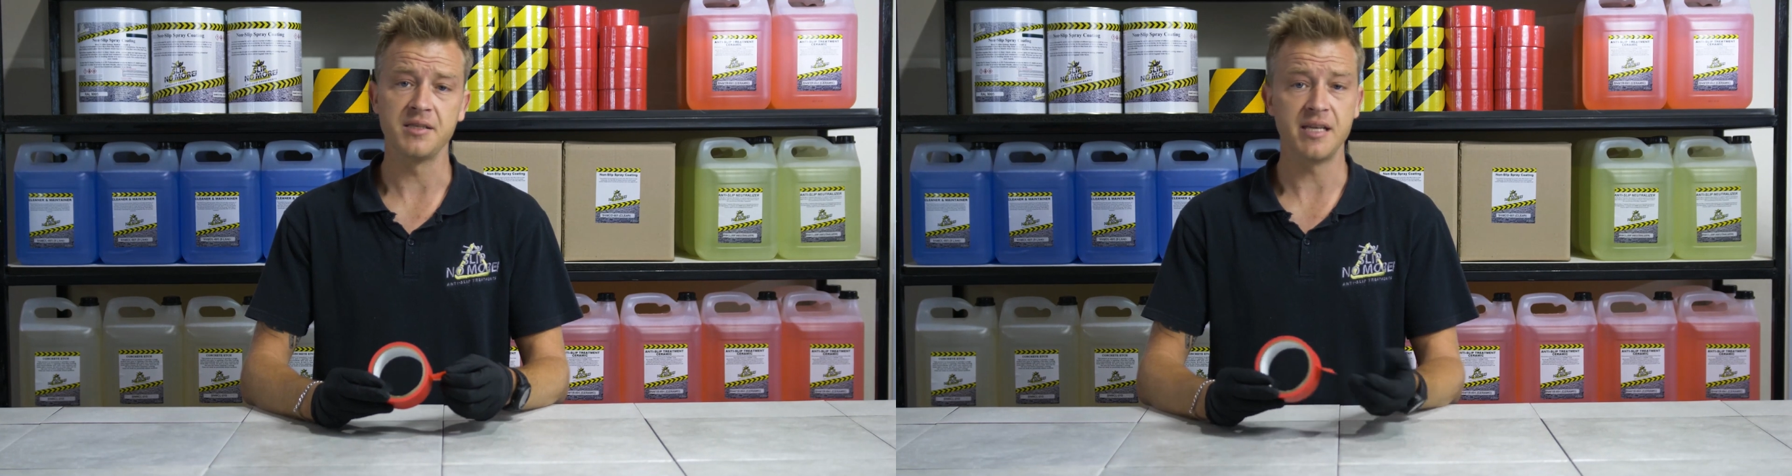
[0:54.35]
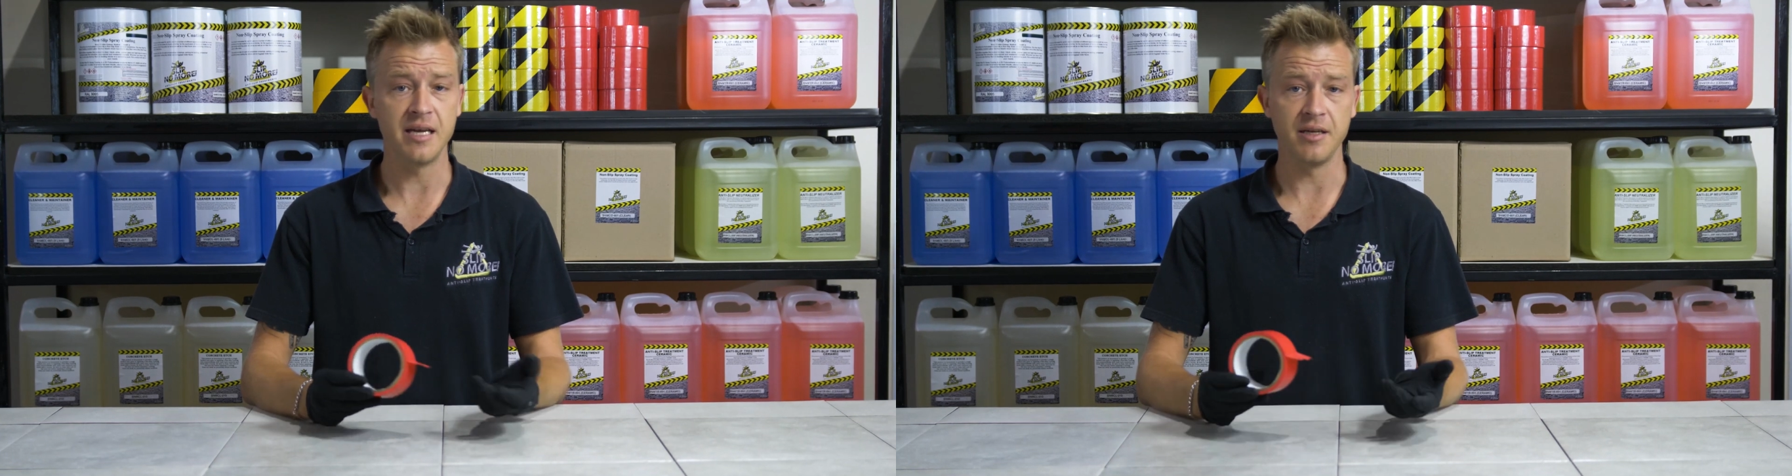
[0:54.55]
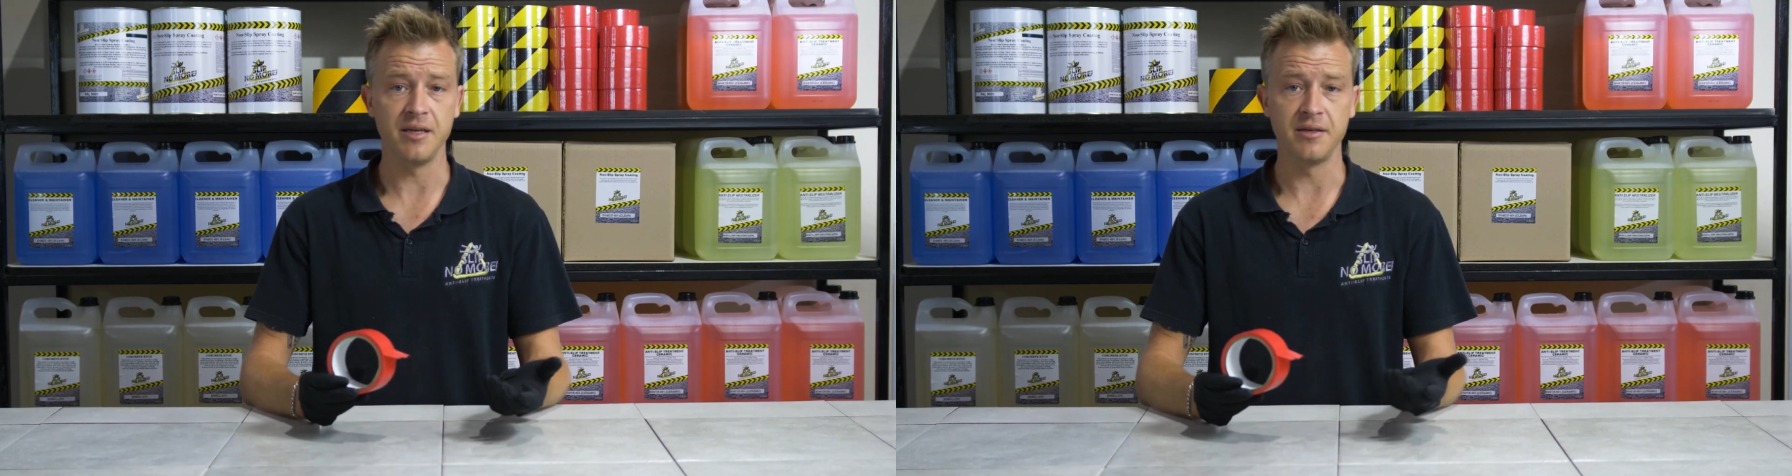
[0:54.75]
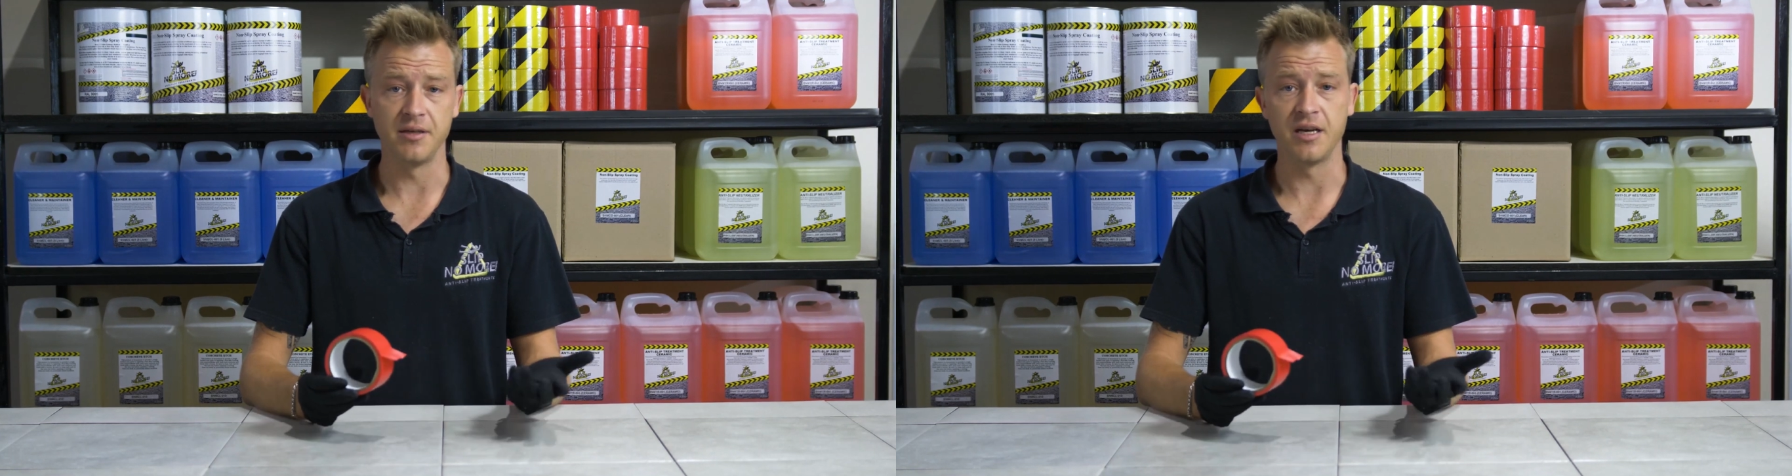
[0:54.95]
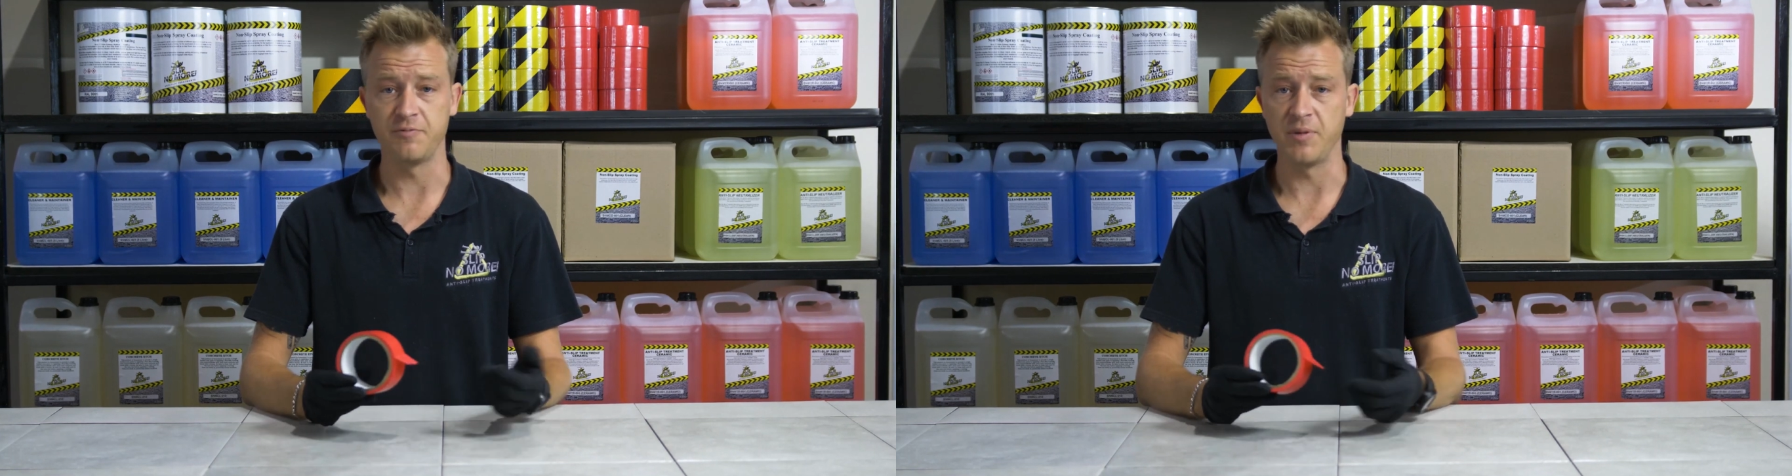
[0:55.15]
Stanley
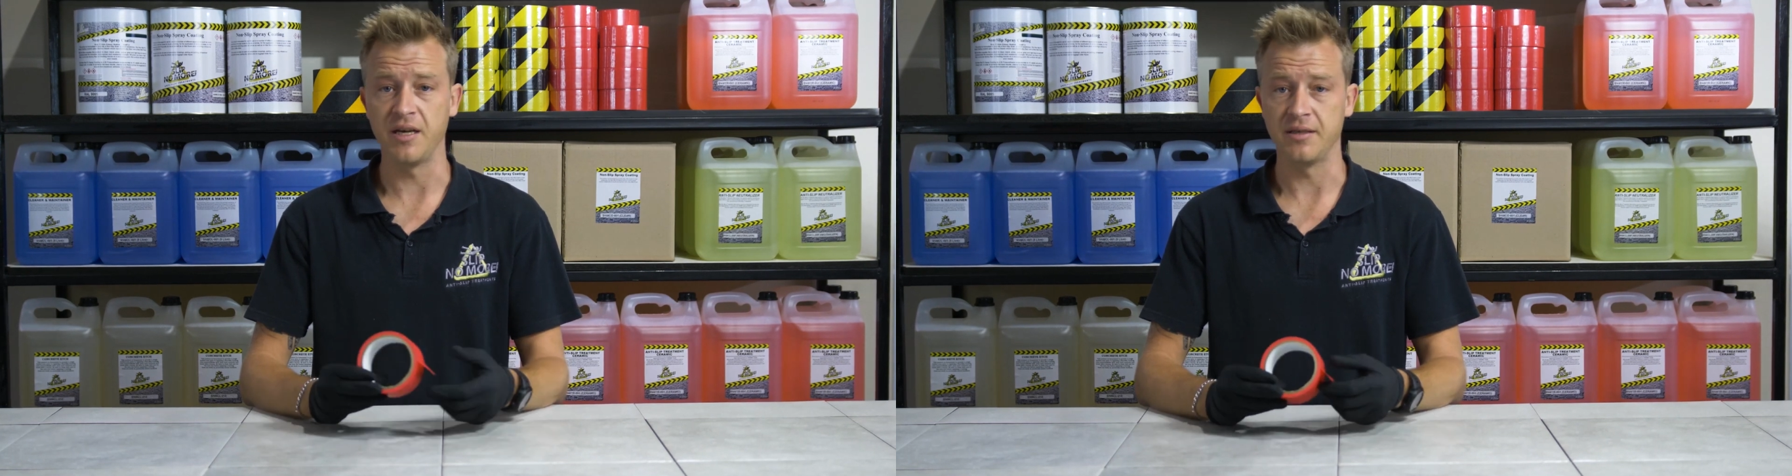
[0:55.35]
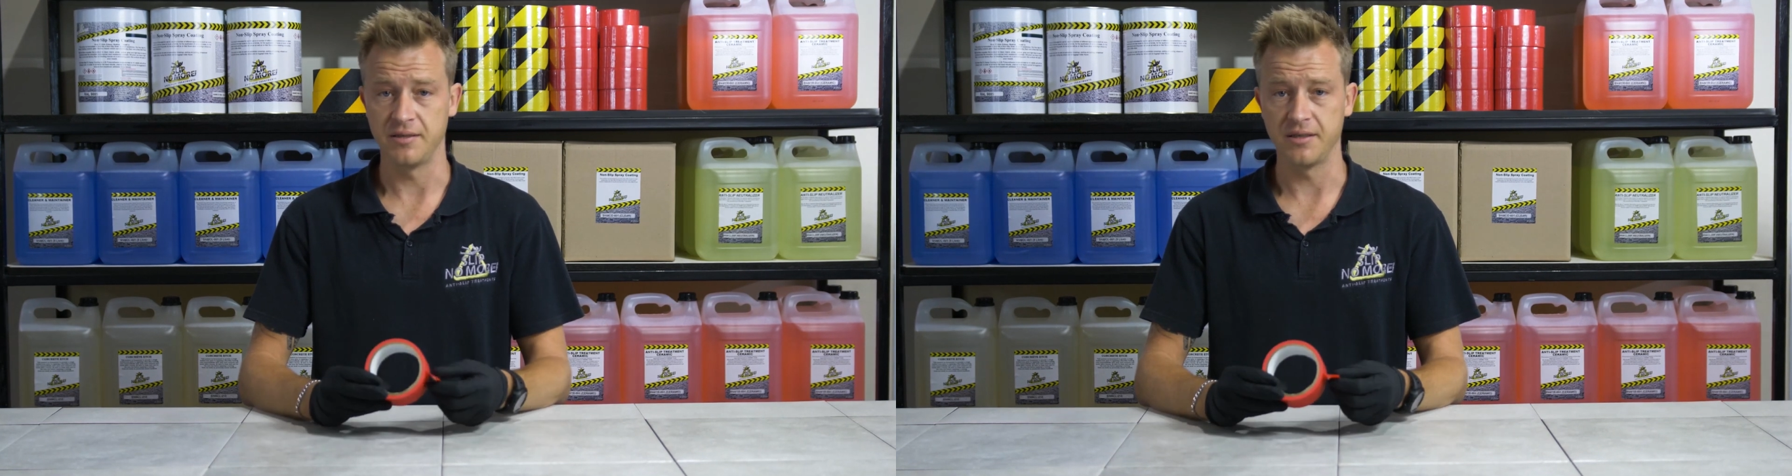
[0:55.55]
knife blade